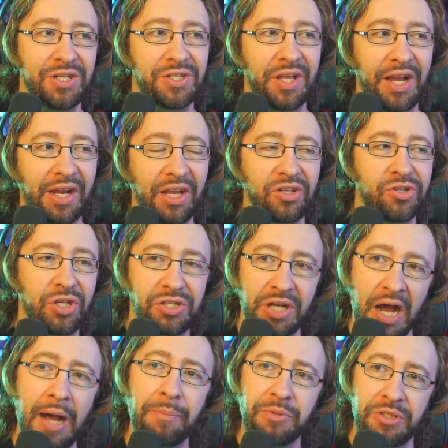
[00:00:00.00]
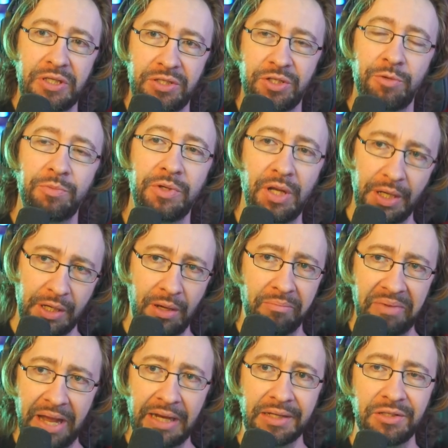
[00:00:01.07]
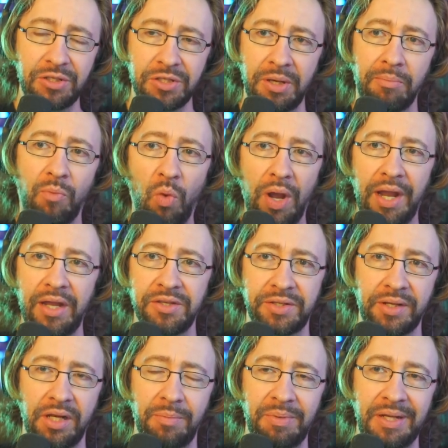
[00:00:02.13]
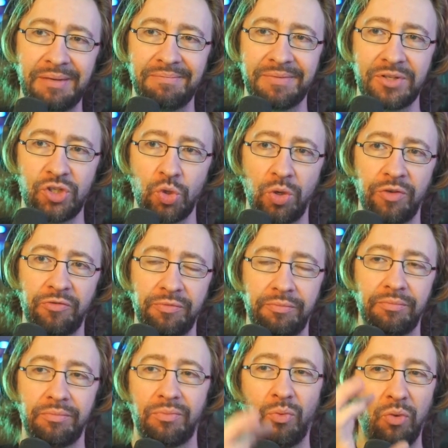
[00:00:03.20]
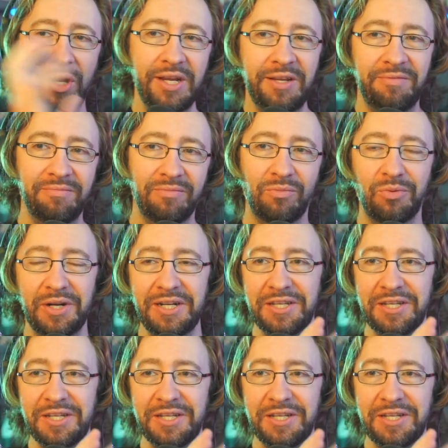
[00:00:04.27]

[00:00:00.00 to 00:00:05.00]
is like, is the top system going to come back in some way? Is it going to be sort of re I,